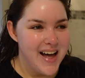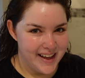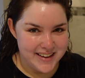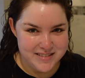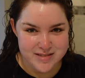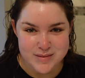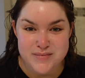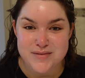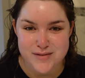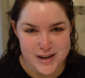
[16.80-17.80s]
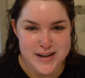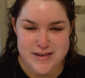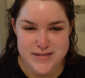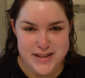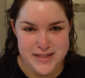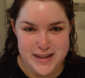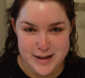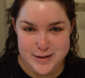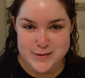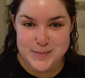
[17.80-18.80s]
I have some very fun
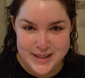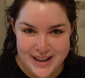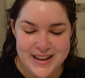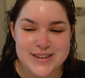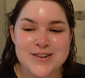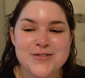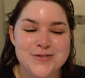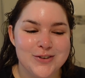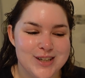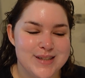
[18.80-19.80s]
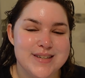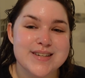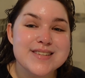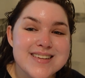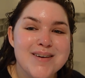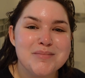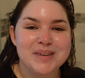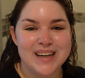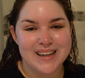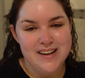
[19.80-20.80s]
things planned for the
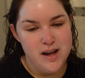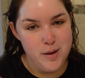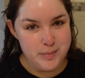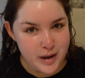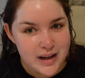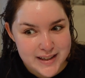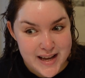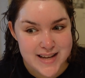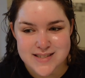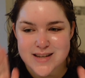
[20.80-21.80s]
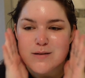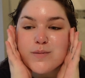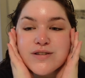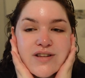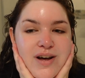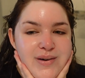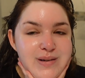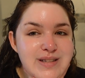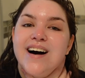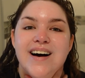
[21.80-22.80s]
December podcast episode.
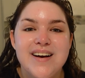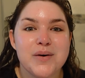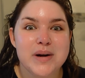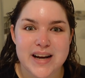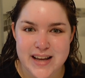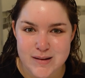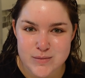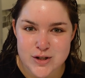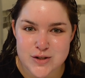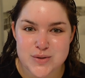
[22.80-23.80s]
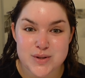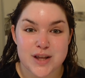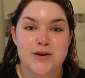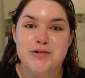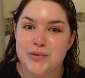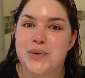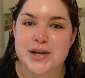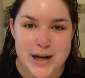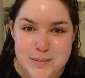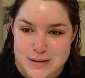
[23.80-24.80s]
Kind of want to aim to do like
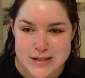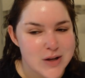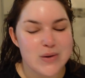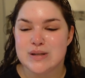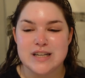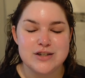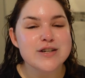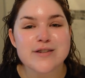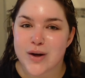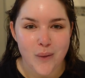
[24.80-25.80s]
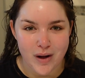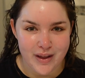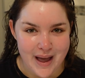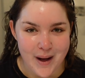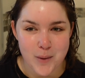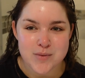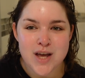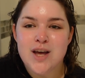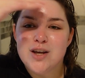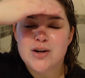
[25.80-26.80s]
4 episodes, like just go all out.
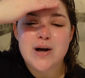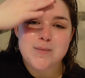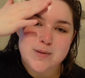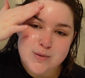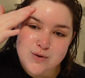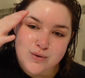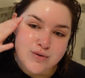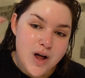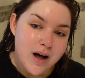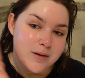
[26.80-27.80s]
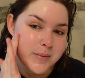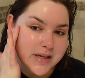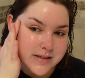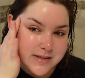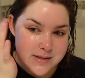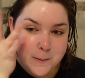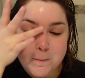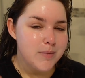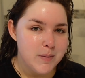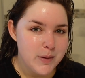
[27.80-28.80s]
You know how people do Vlogmas?
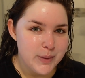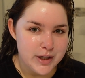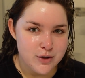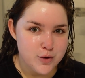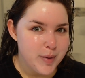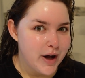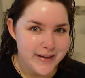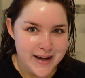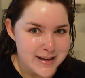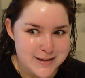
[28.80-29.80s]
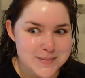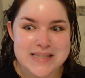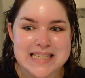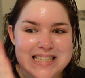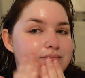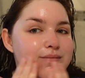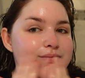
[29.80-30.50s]
Maybe we could do Podcastmas.